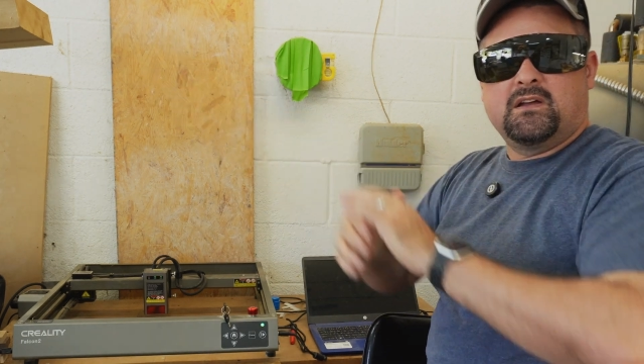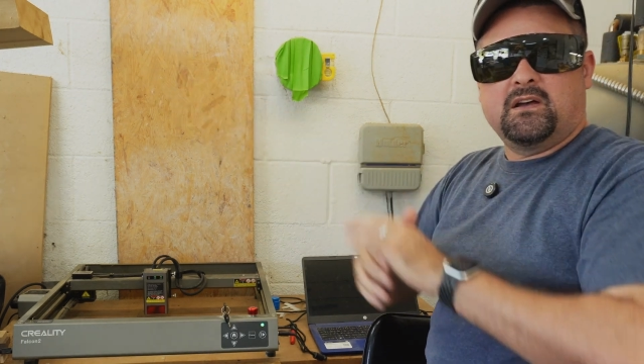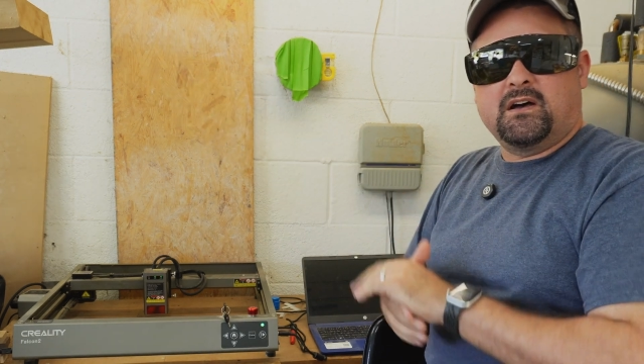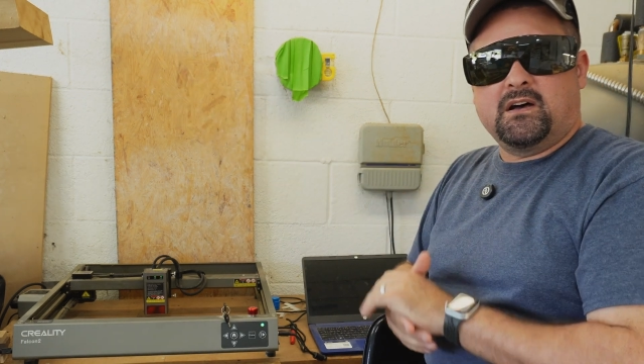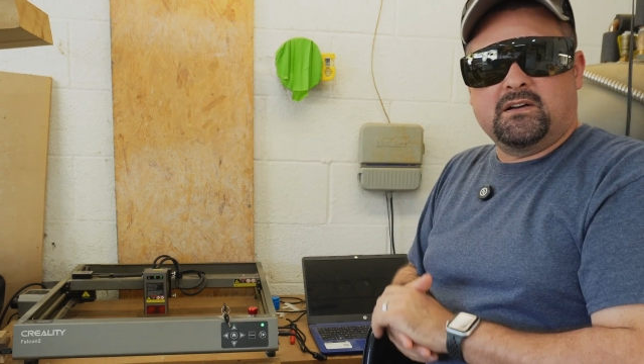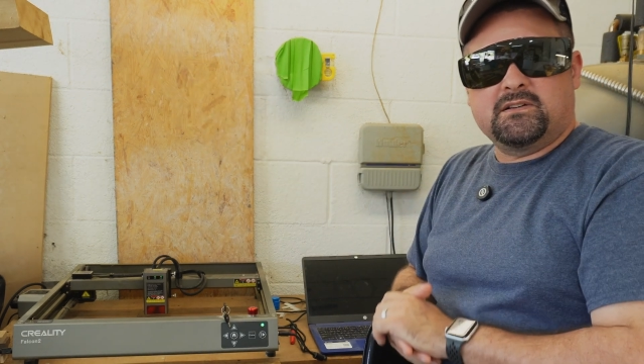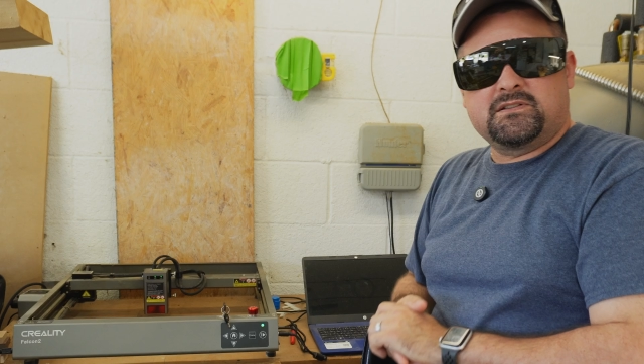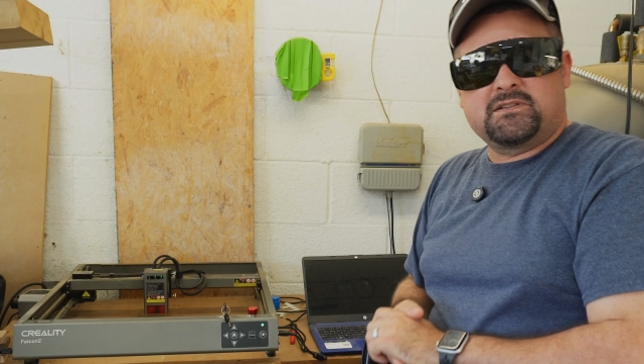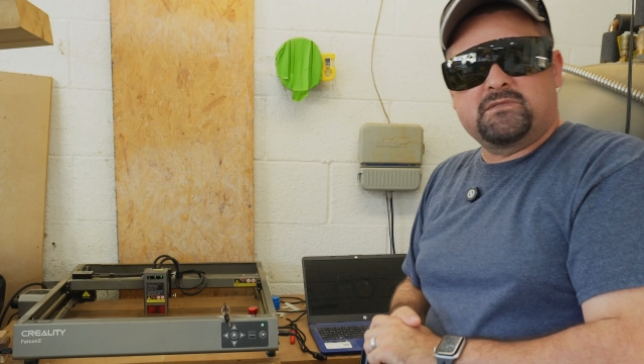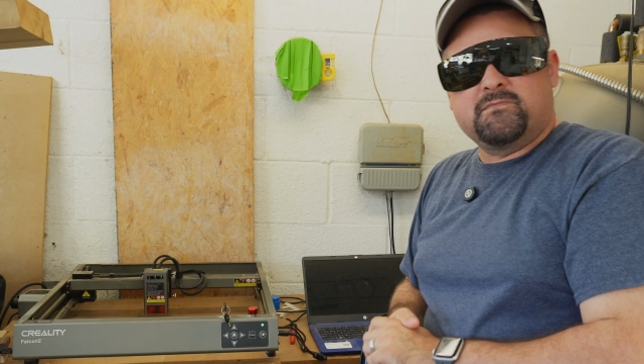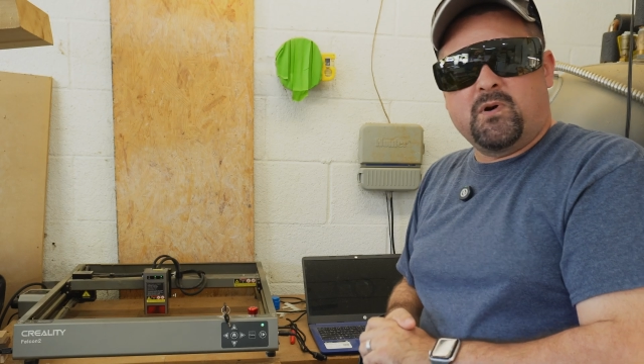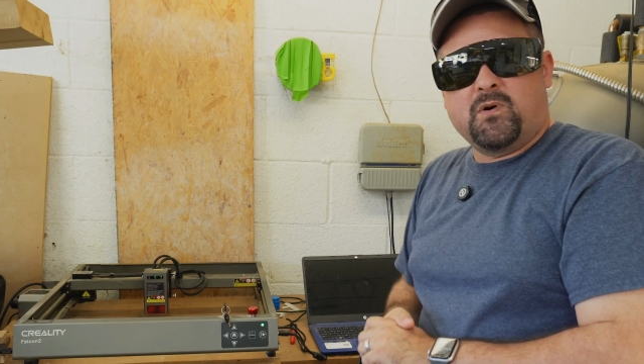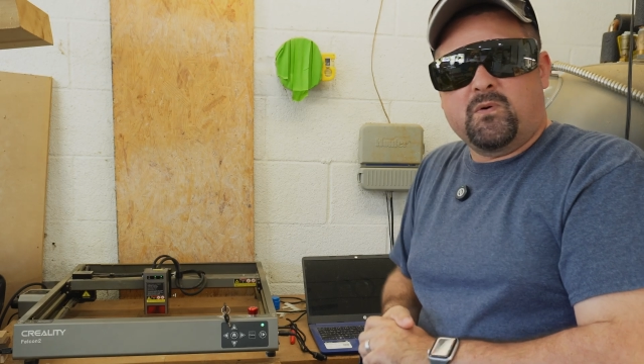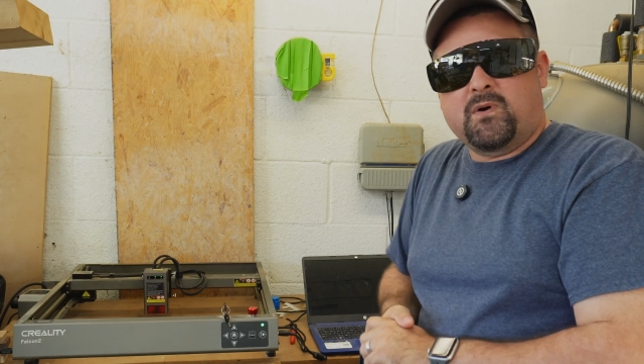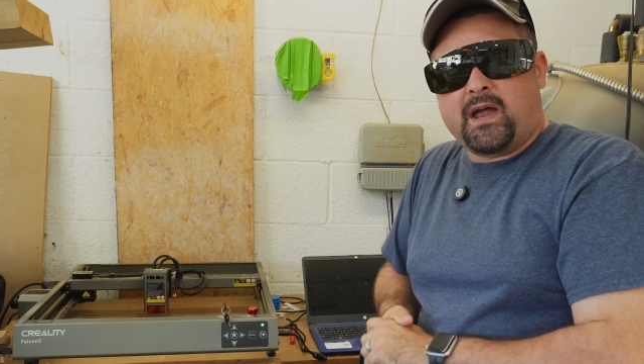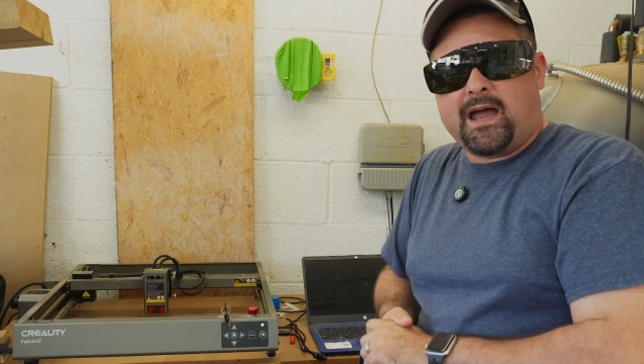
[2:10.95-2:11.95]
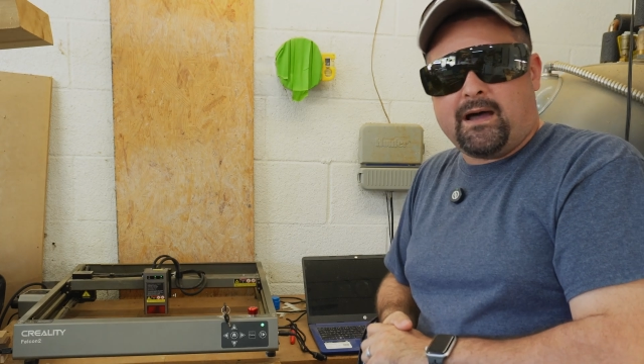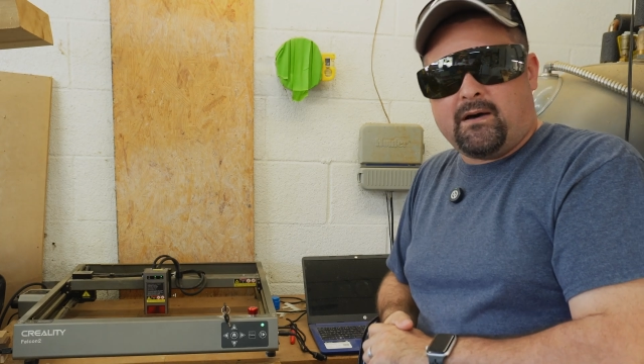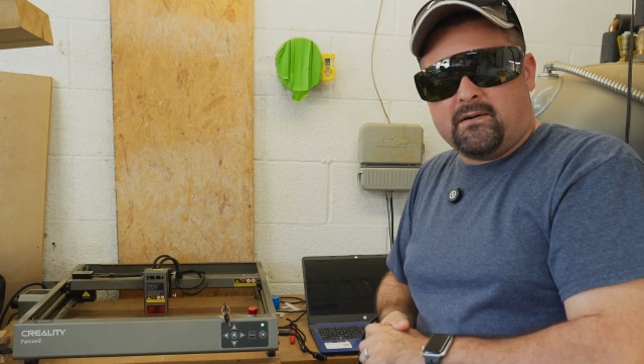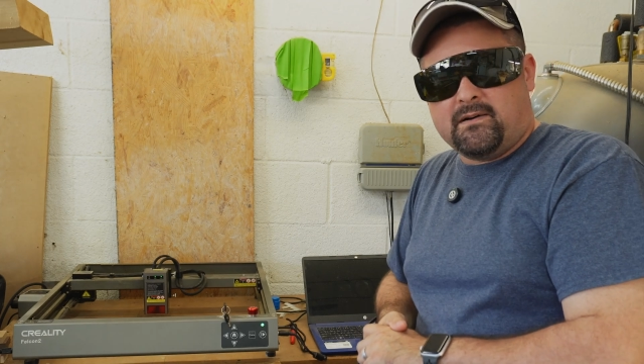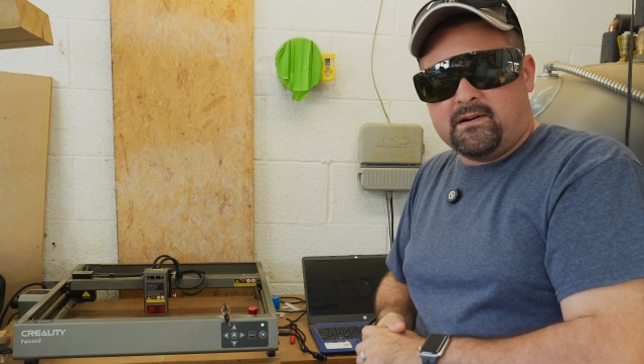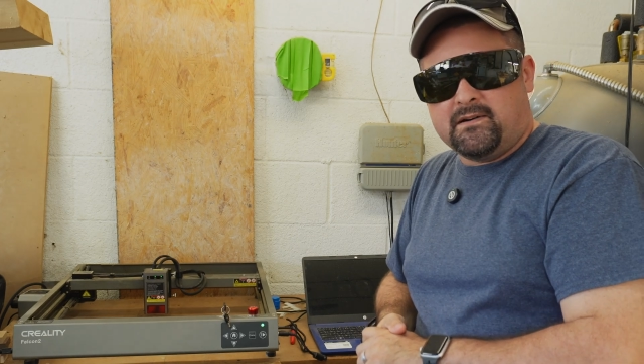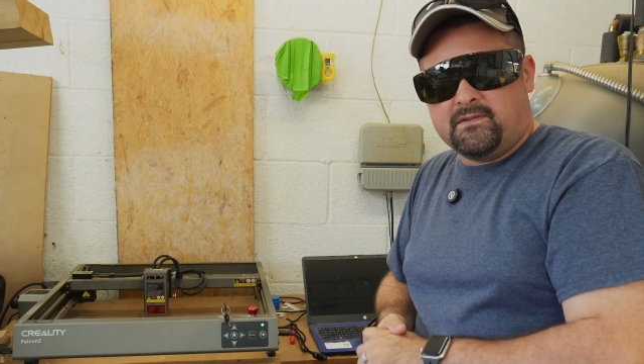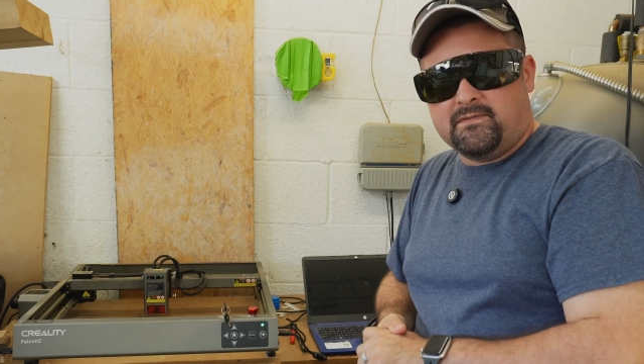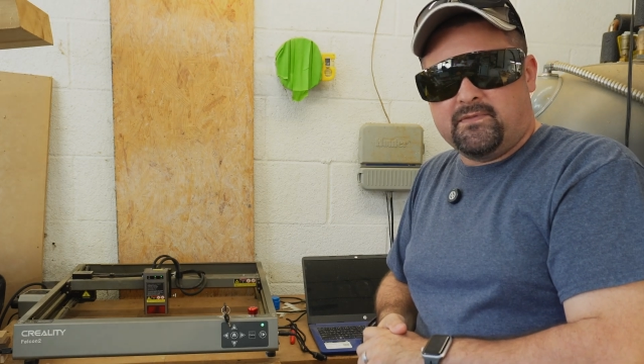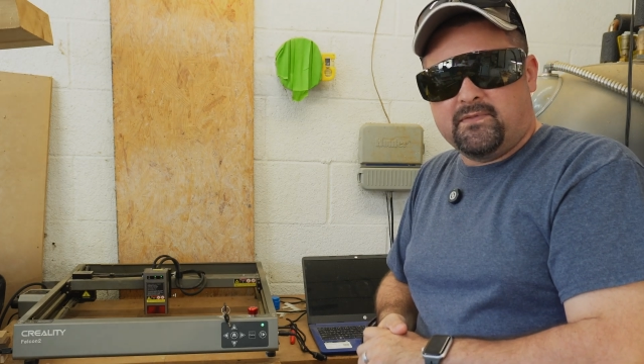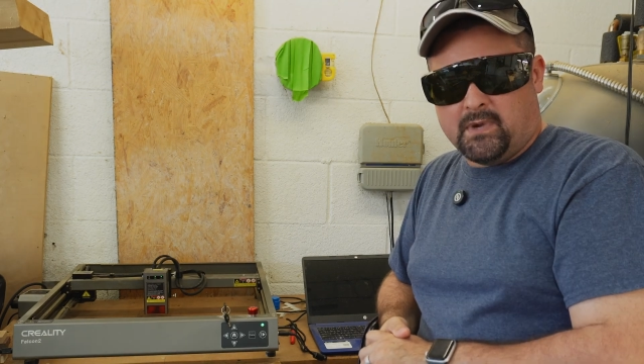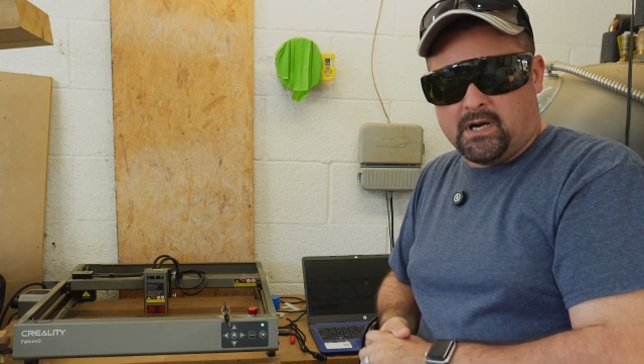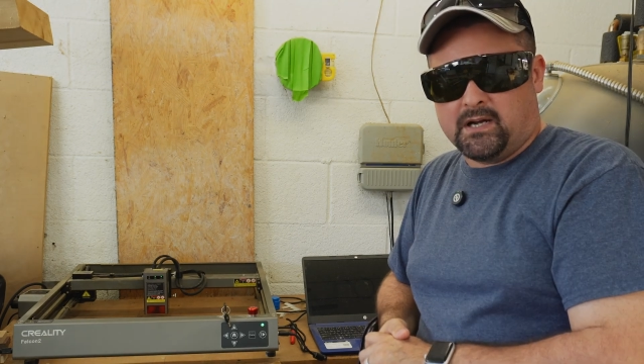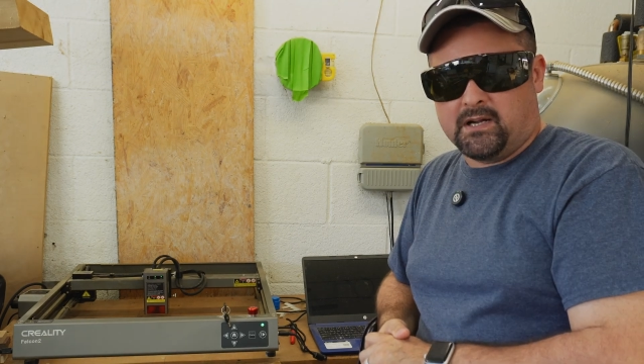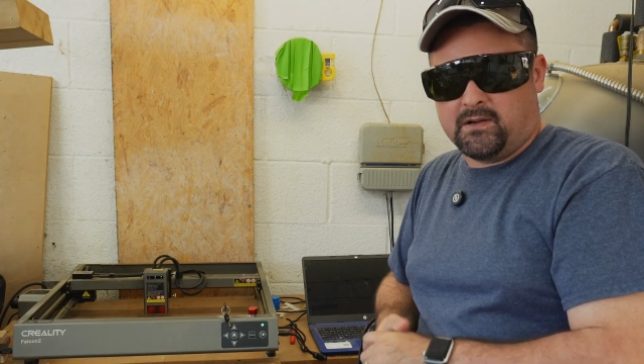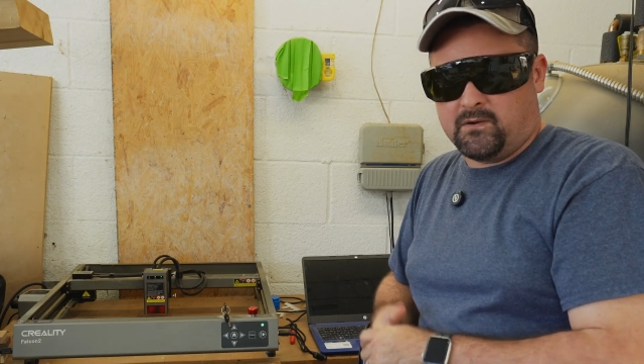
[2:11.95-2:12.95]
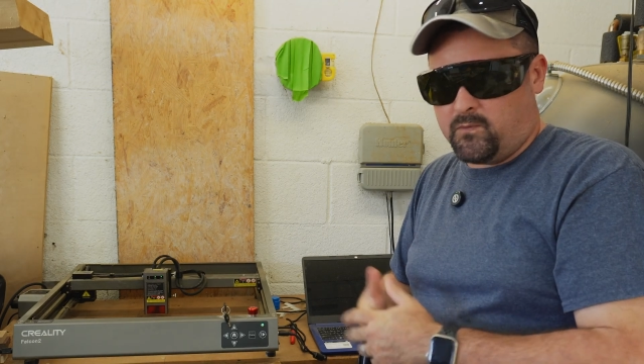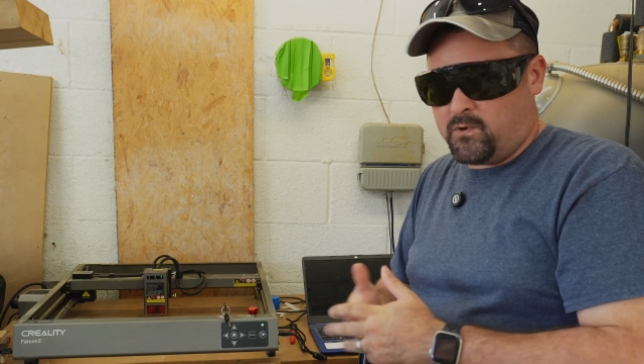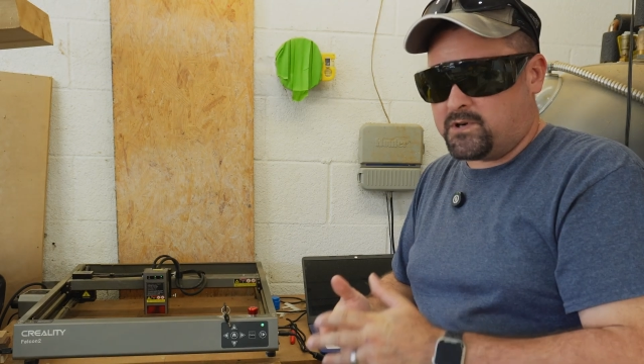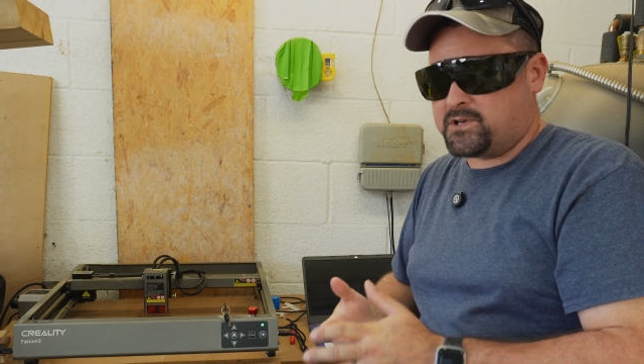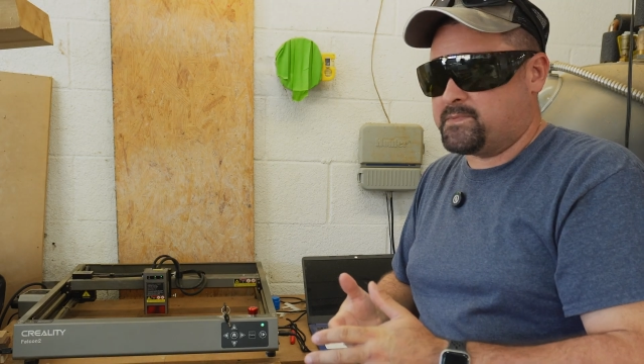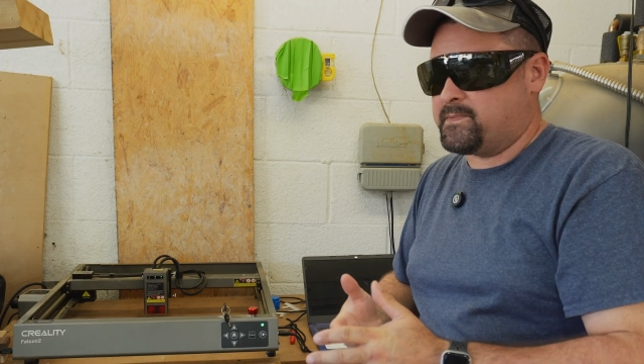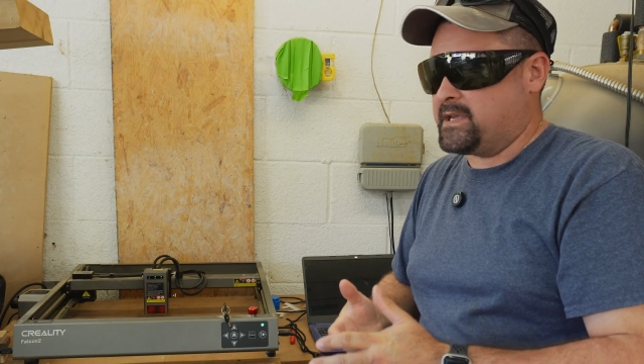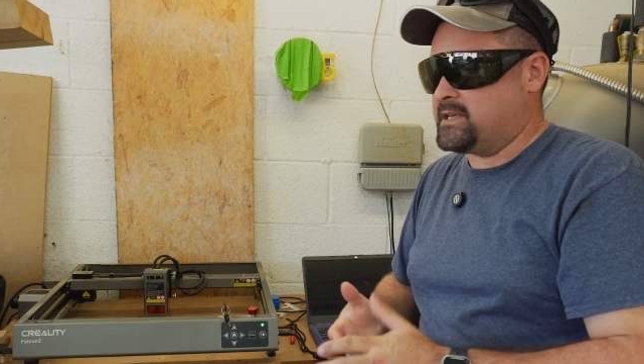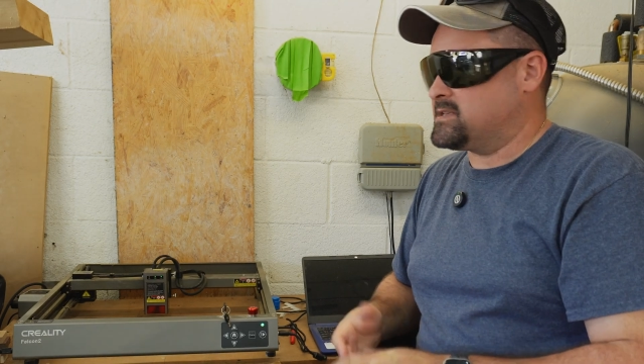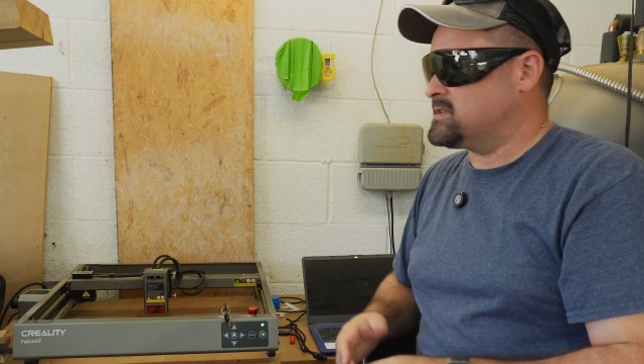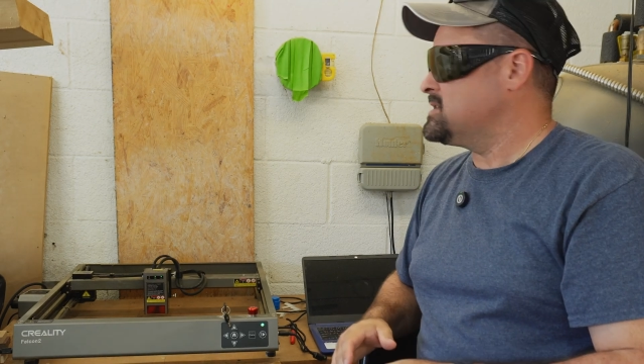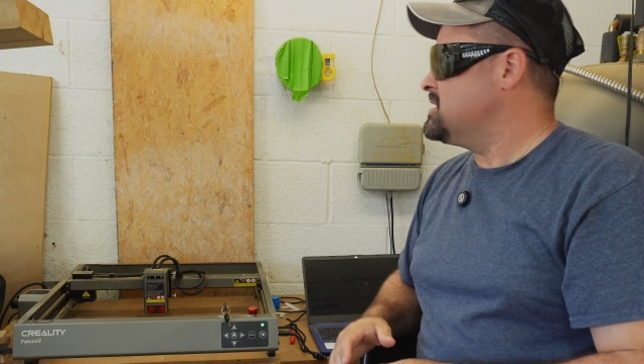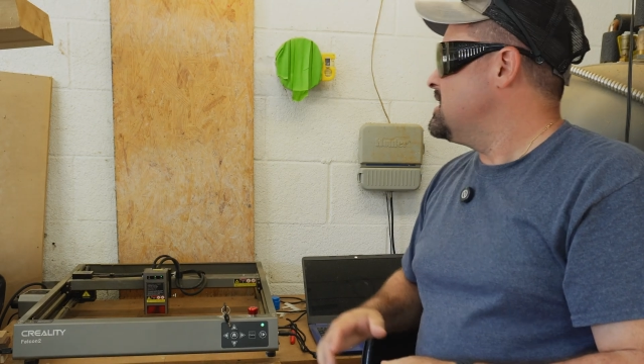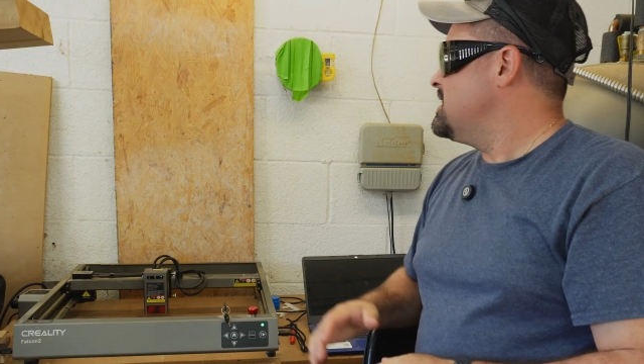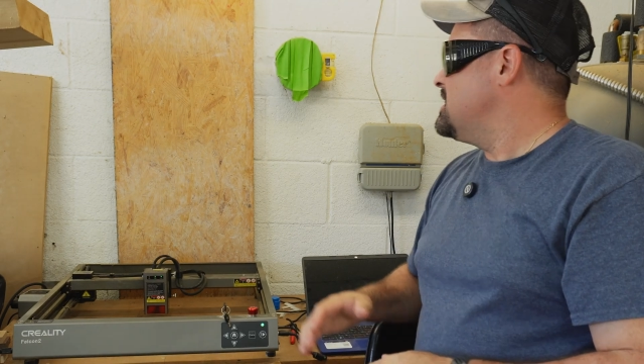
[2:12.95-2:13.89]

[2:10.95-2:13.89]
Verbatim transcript: uh, smoke out of my workspace.